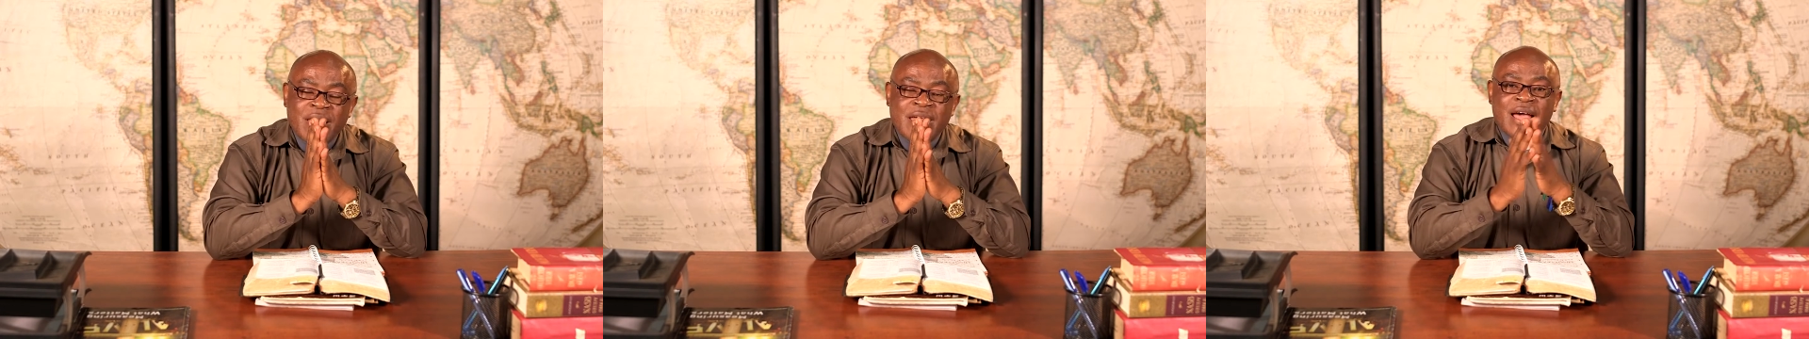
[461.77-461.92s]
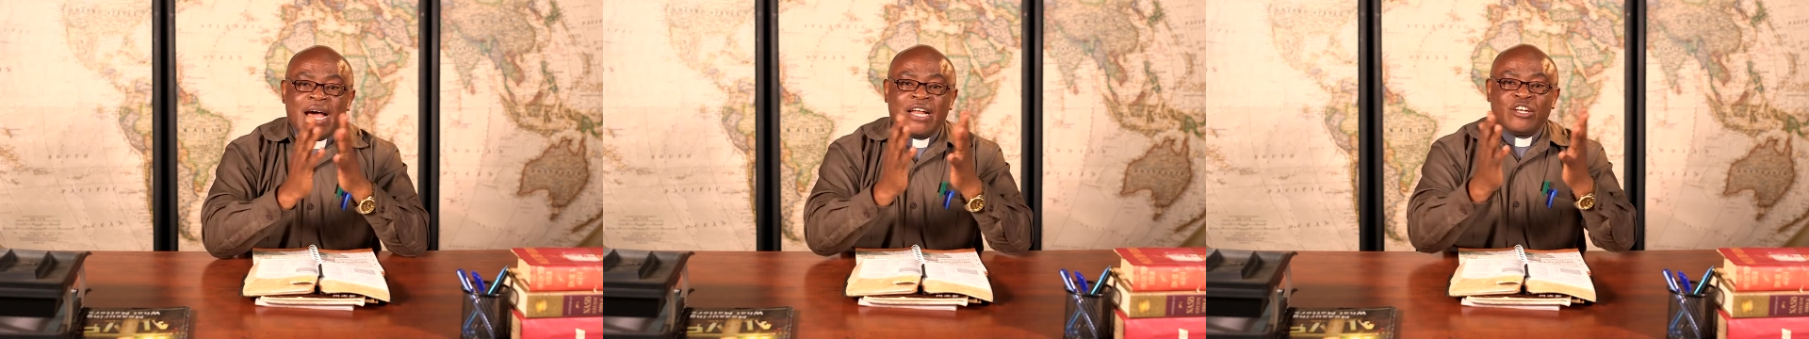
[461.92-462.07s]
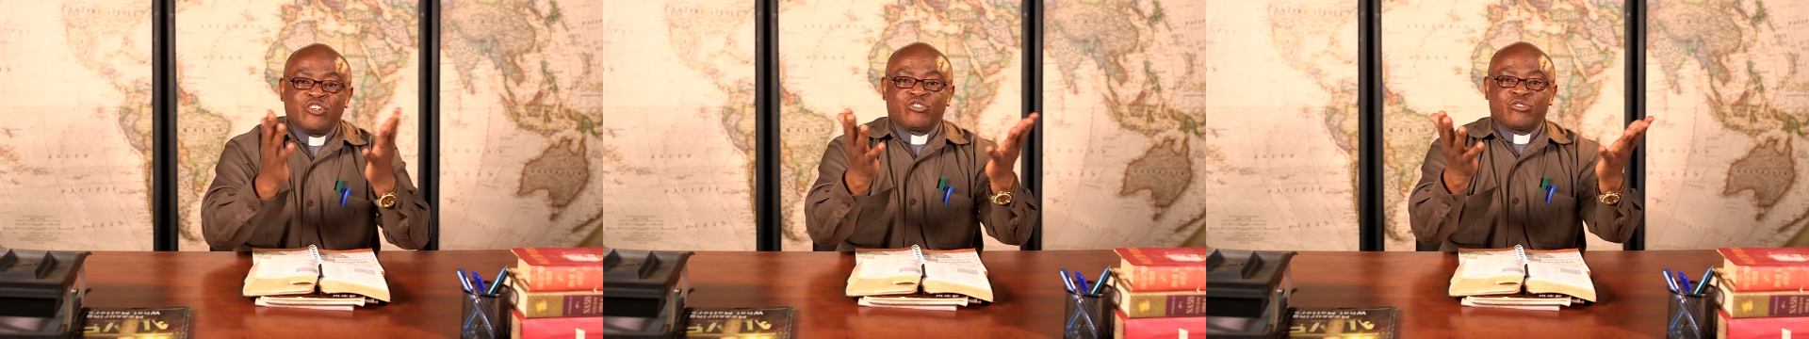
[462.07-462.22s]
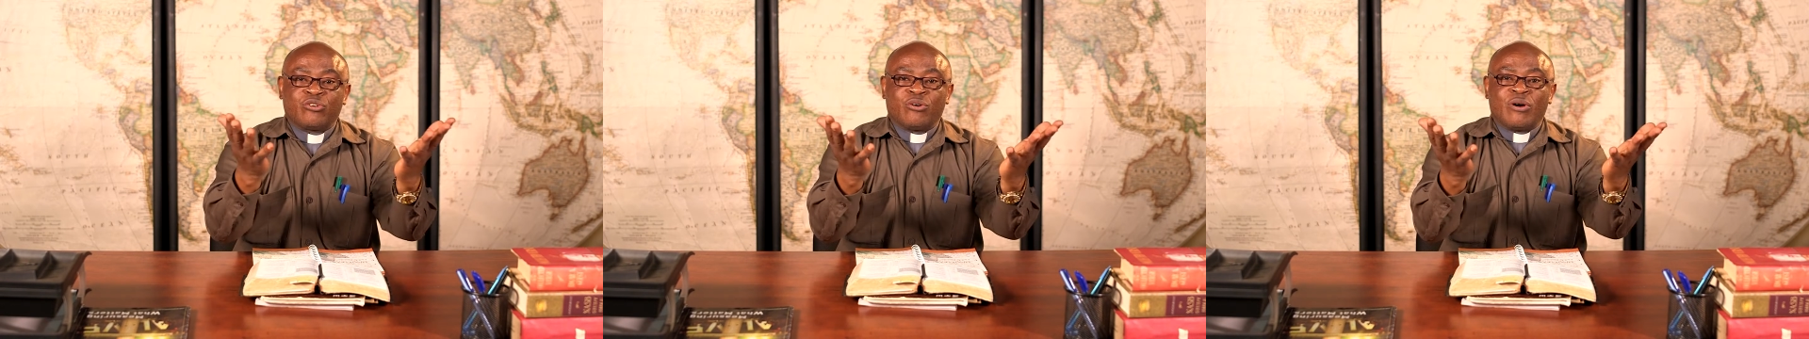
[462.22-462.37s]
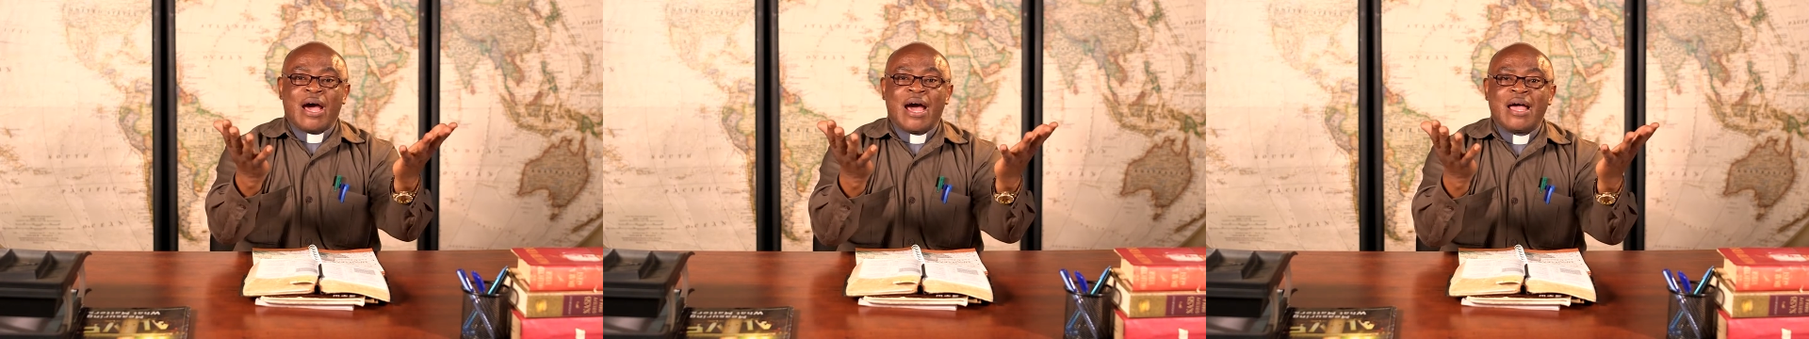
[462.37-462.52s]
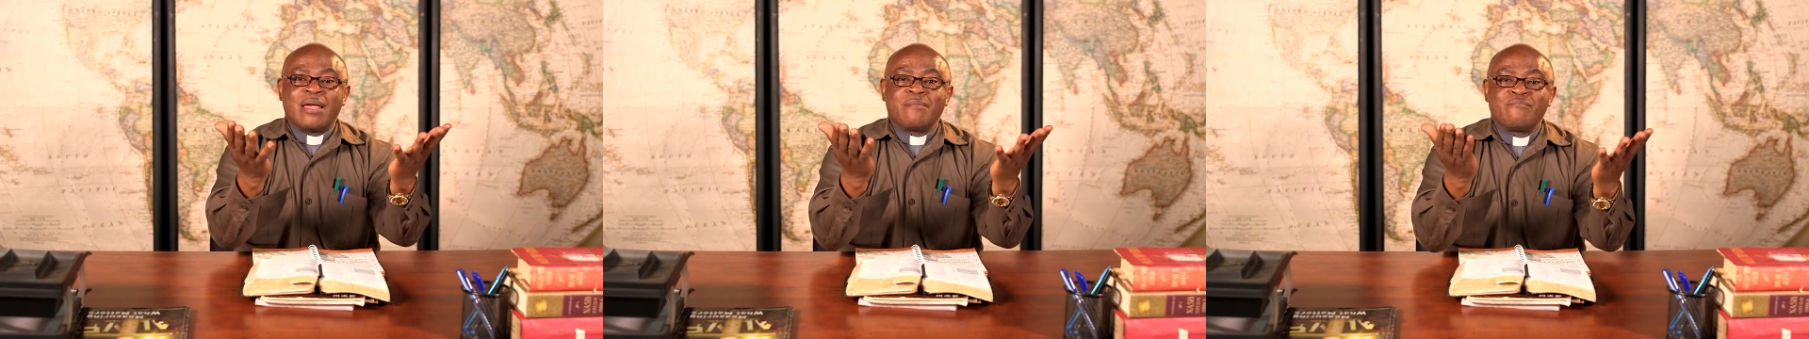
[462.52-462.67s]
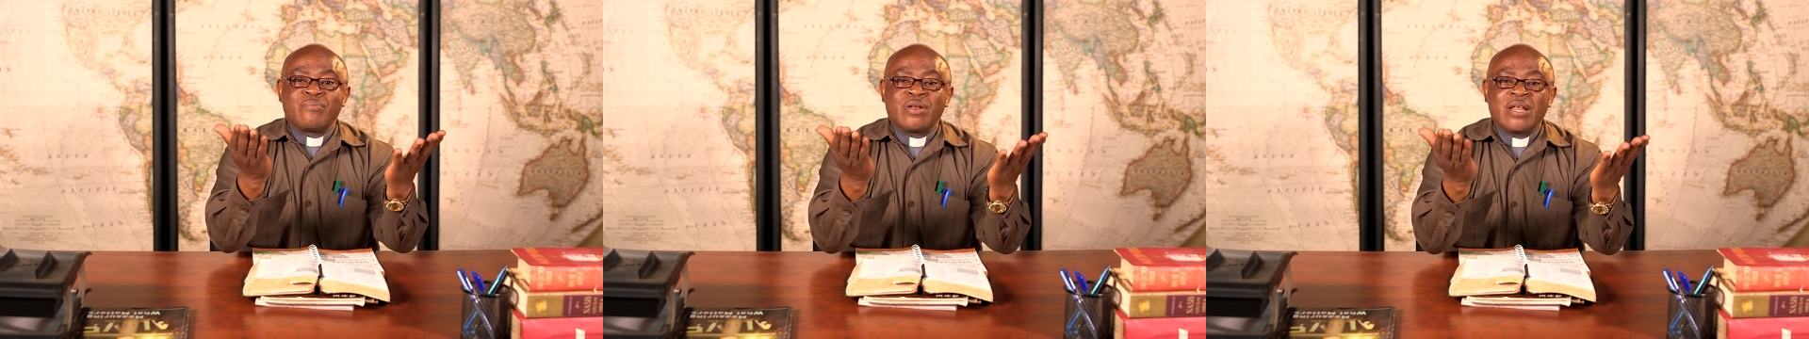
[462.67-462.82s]
And so
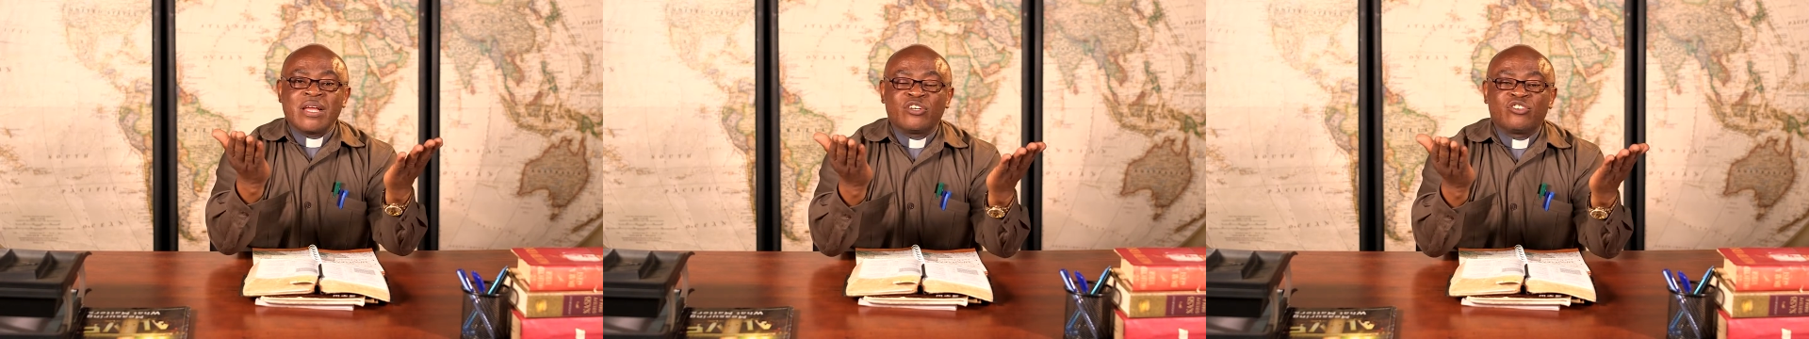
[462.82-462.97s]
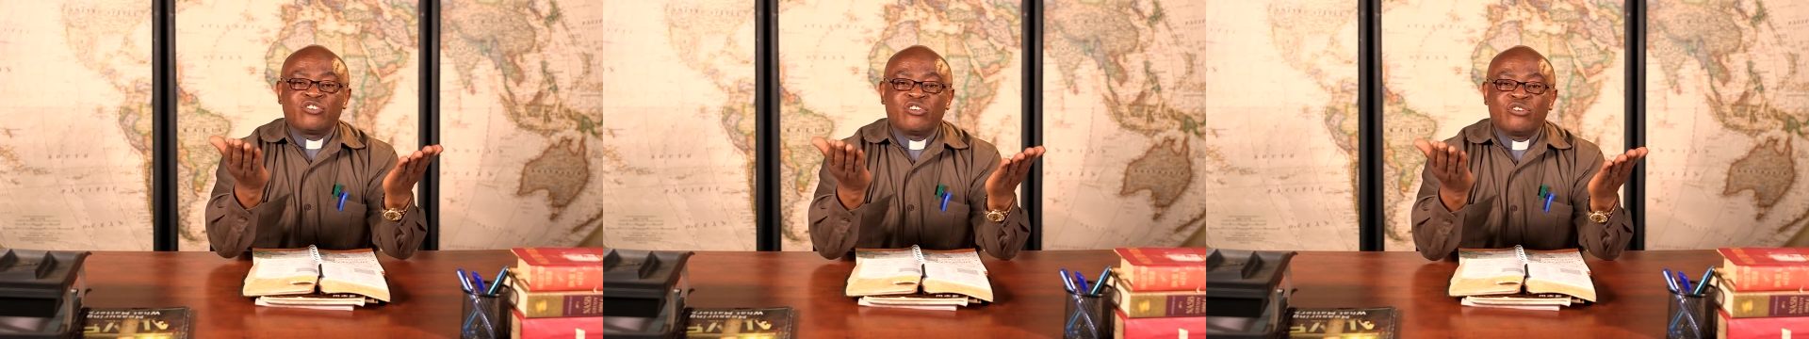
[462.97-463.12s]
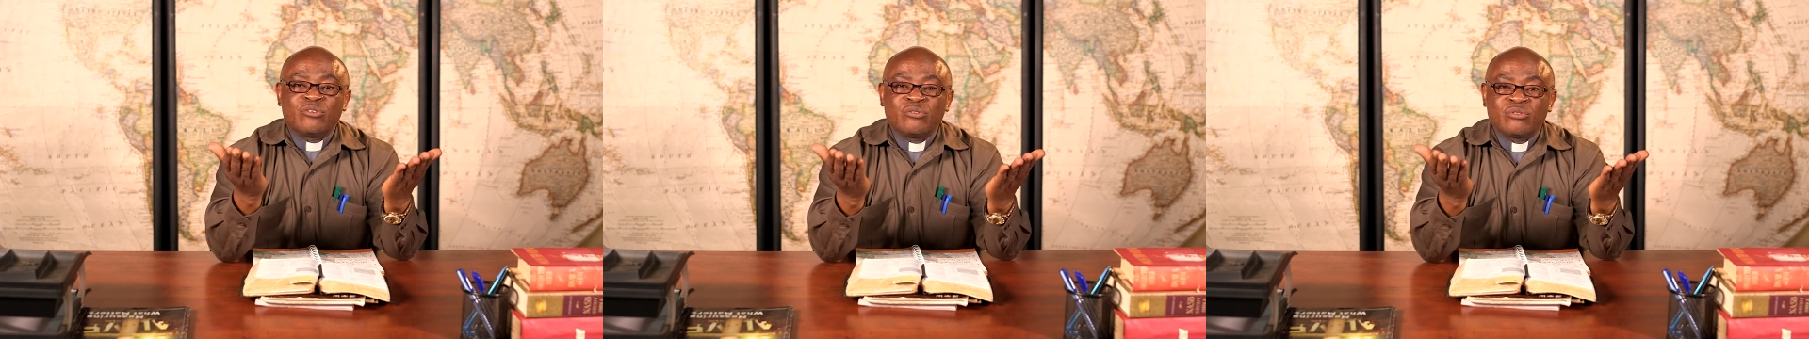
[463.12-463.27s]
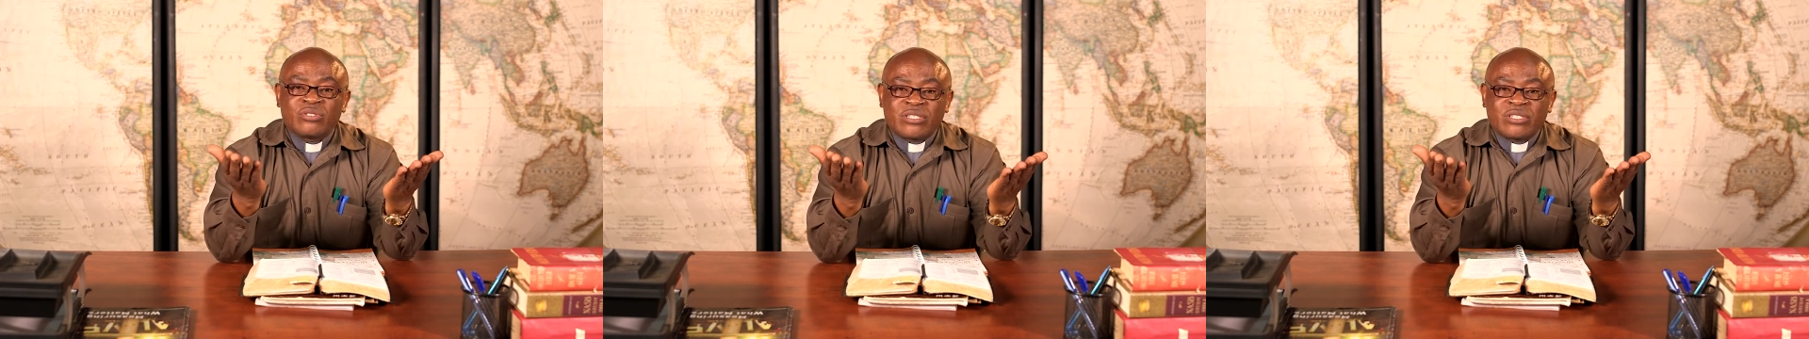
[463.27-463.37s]
I bring to you